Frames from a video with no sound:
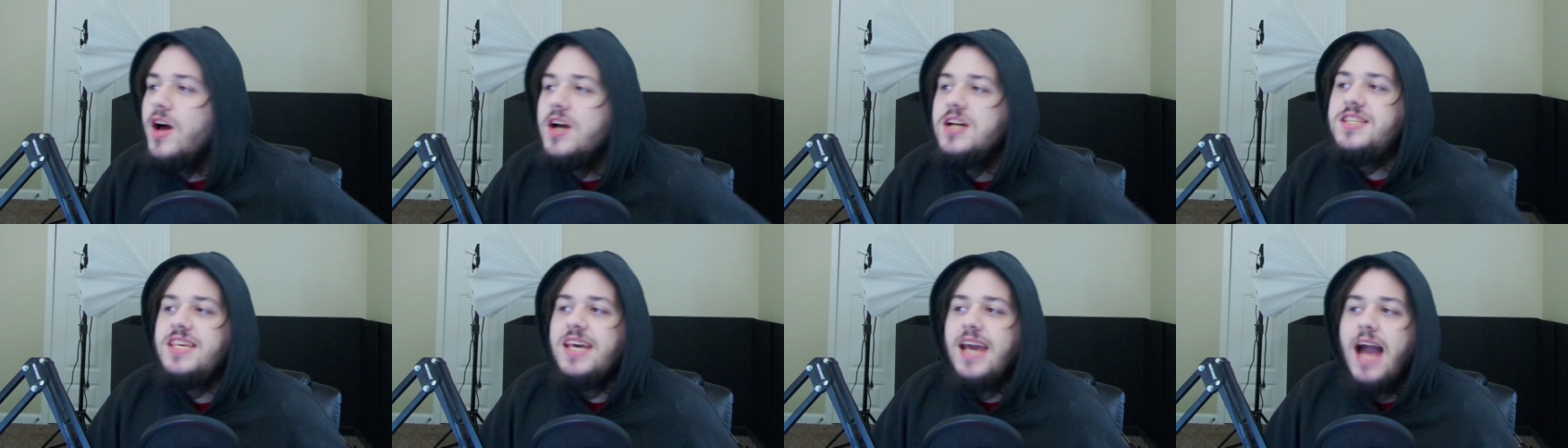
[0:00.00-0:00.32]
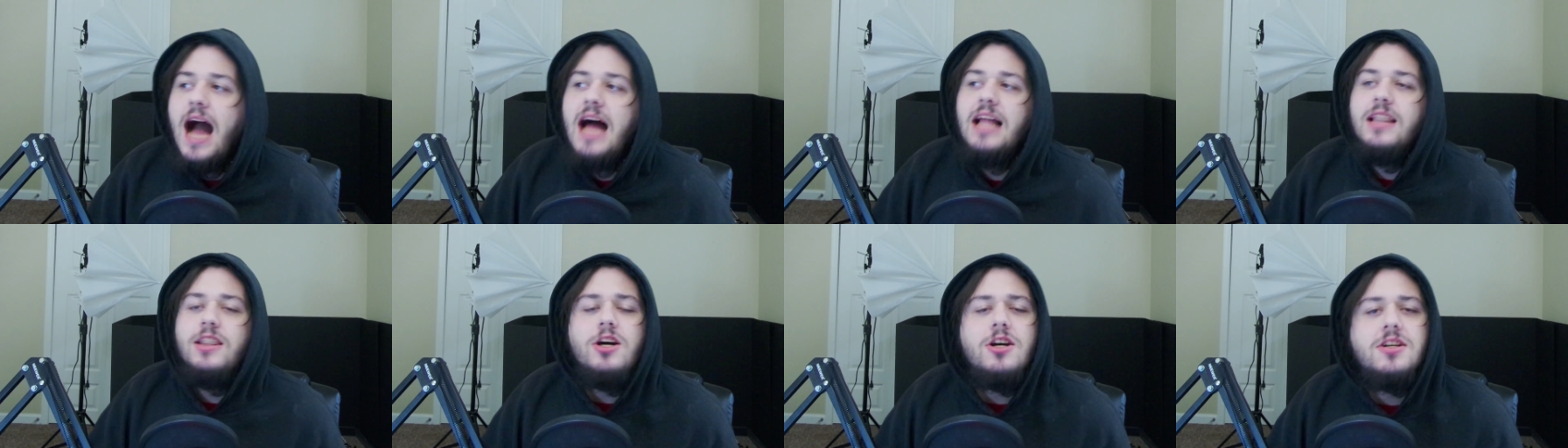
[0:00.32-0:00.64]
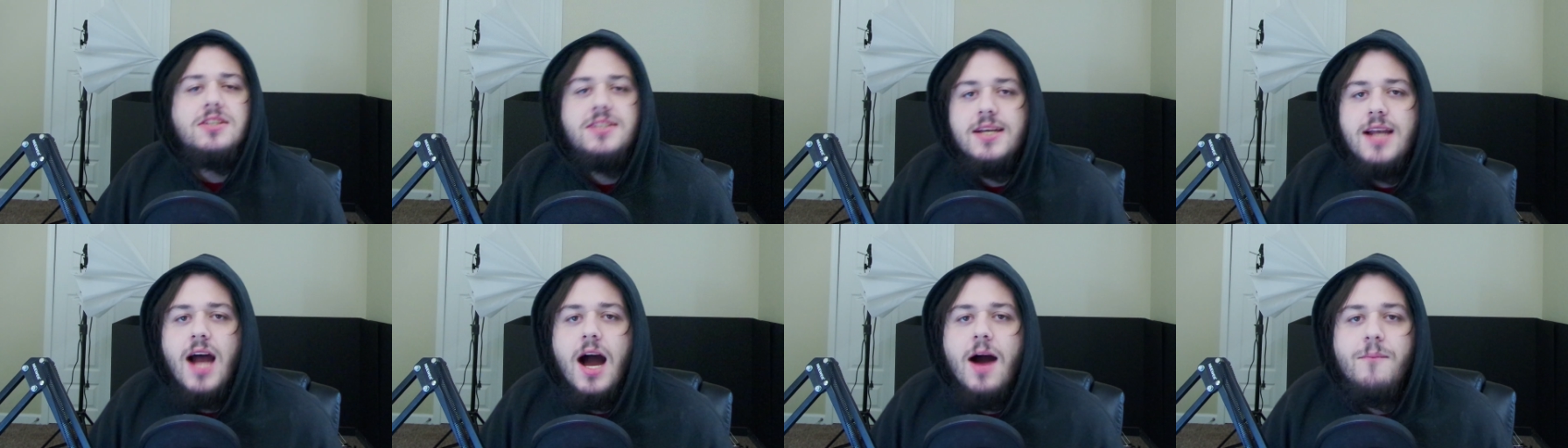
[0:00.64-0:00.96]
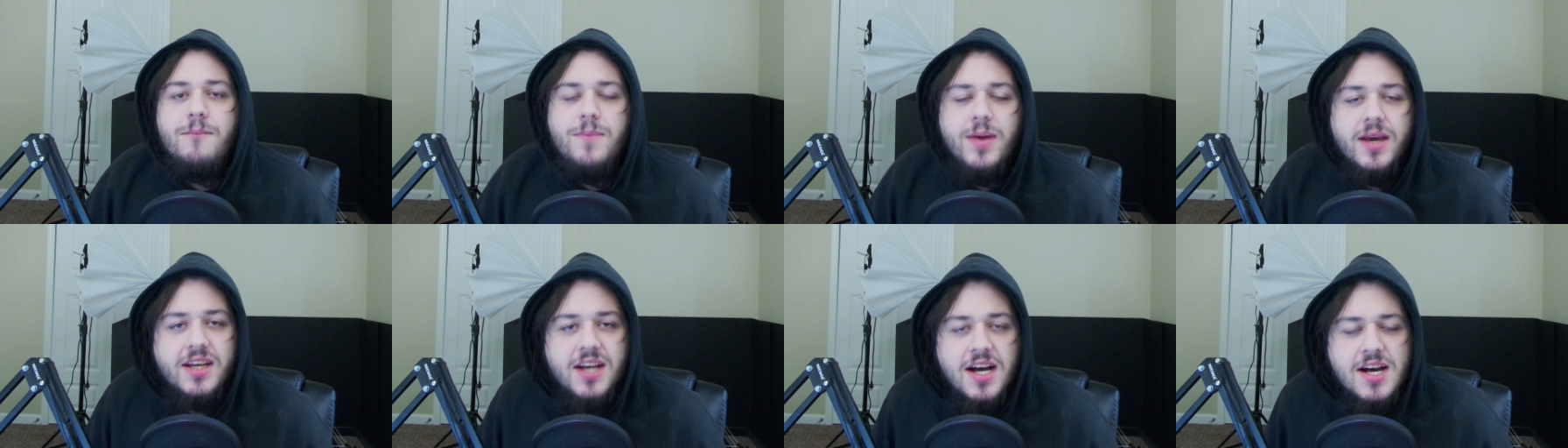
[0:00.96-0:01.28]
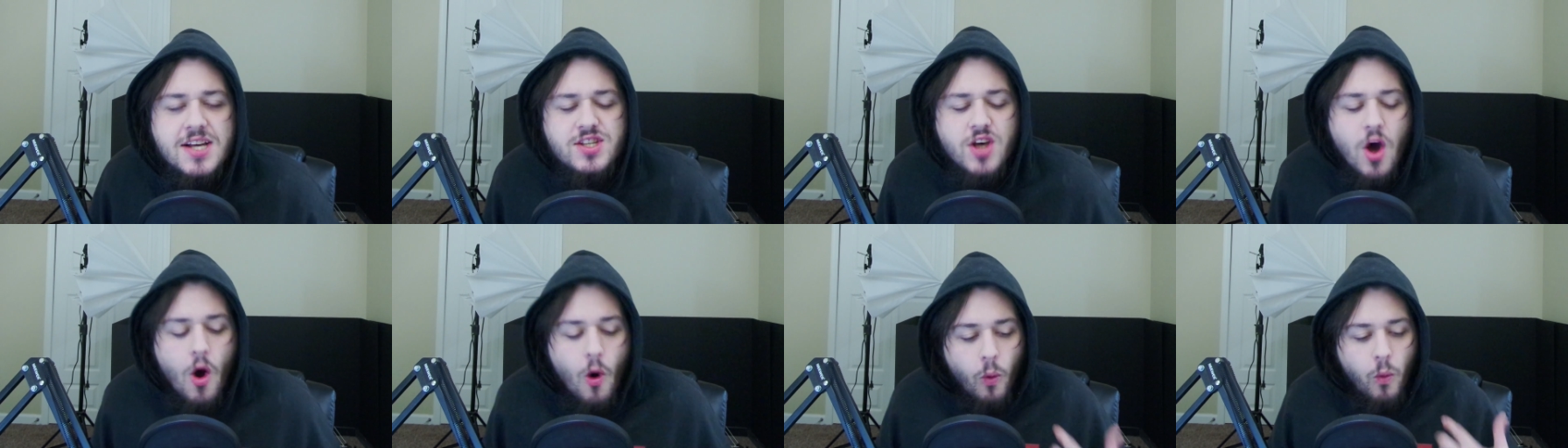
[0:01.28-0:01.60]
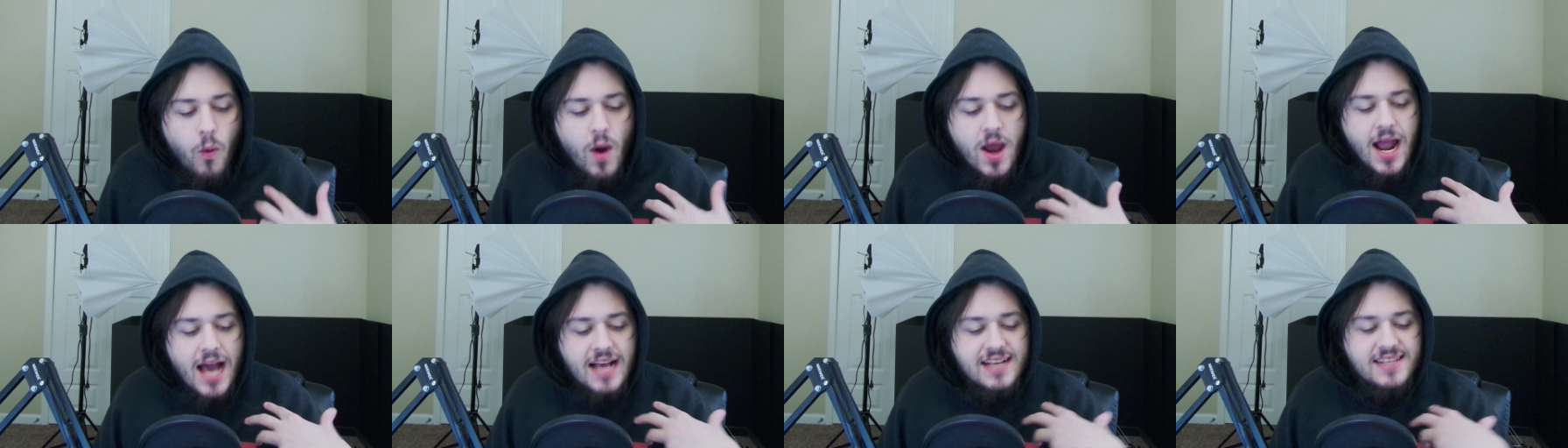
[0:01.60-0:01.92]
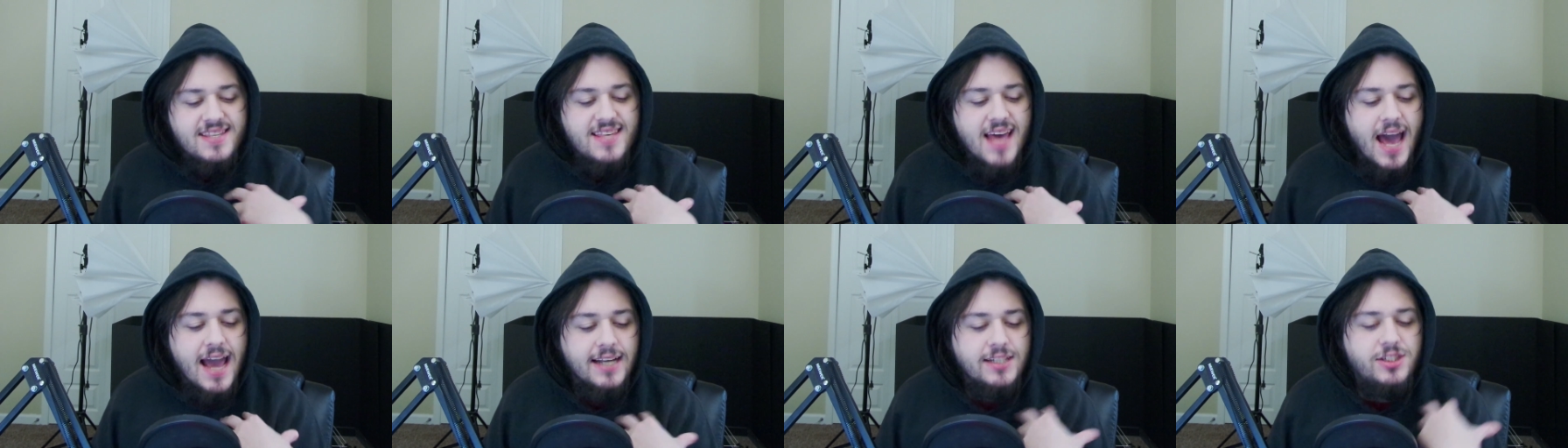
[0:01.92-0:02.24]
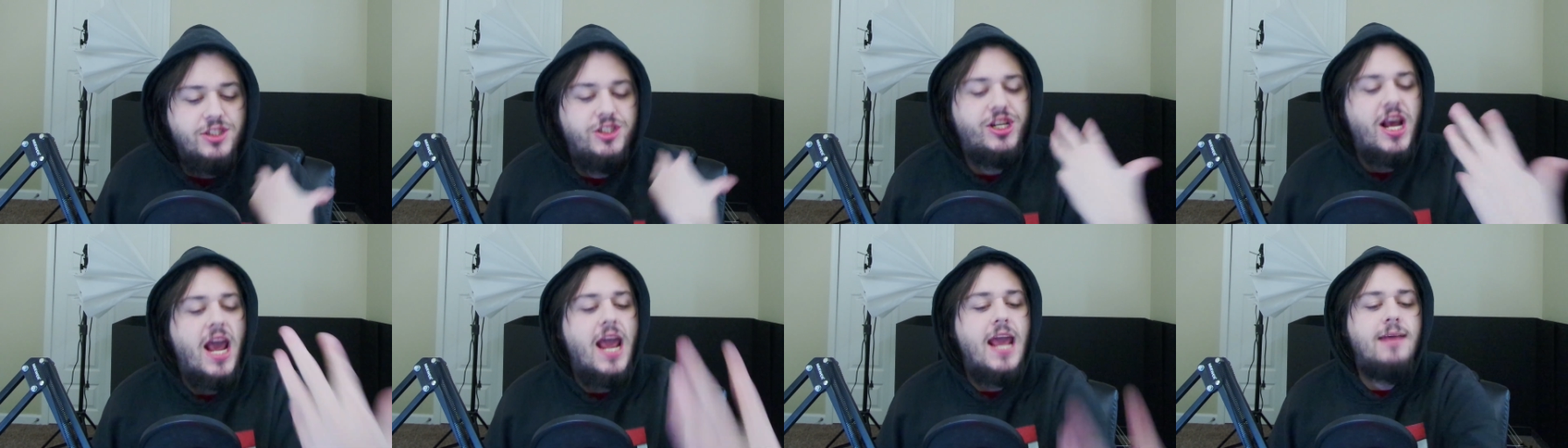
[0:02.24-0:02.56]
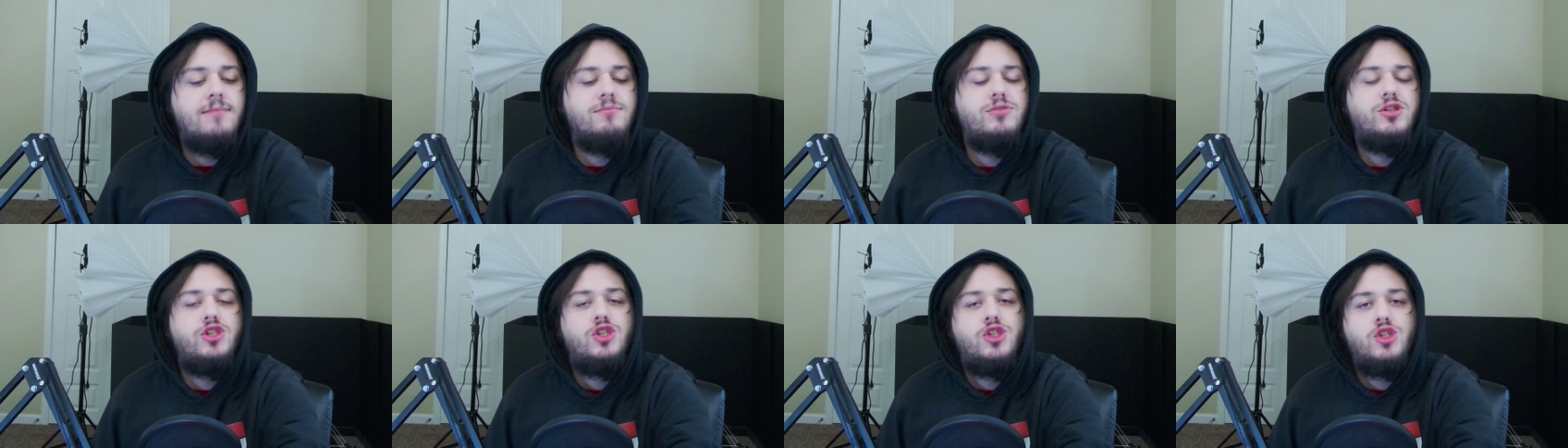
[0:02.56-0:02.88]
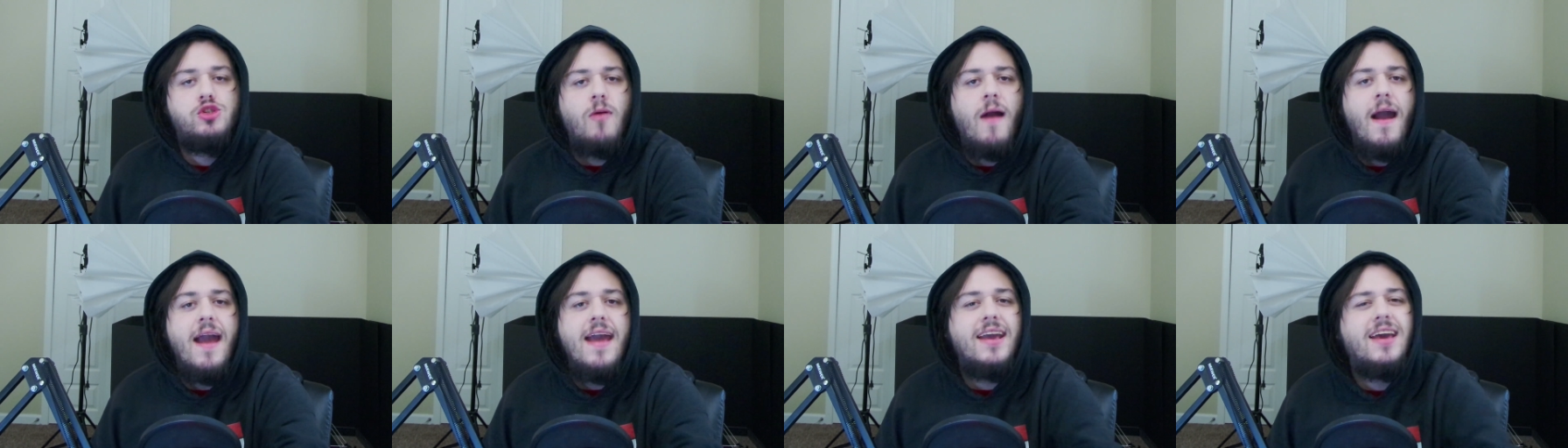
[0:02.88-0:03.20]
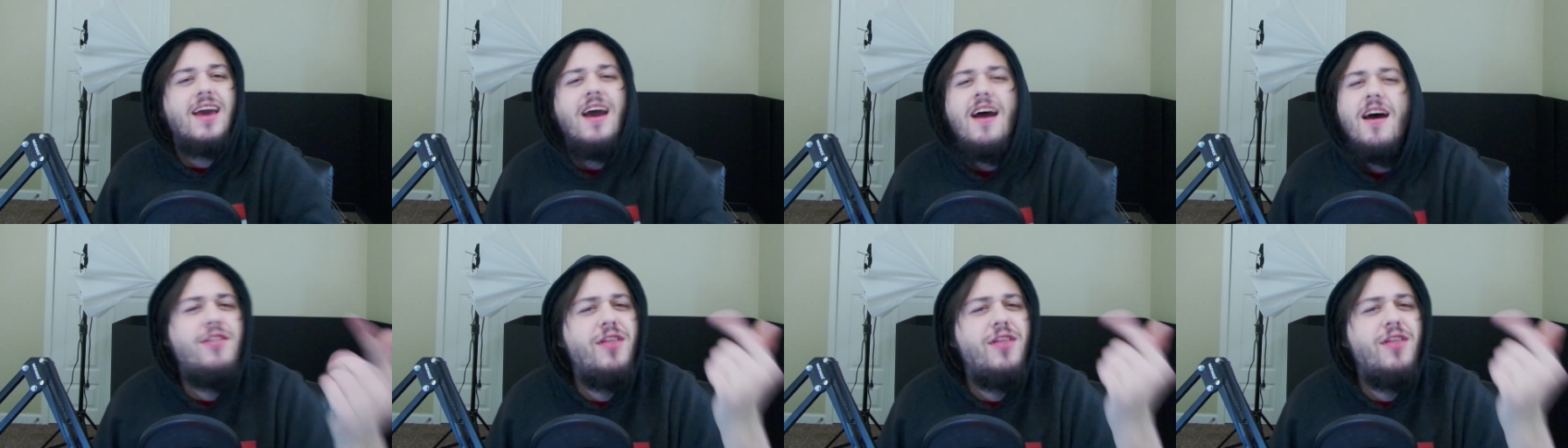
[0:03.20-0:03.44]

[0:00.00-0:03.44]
See, I looked it up because when I said James Drake,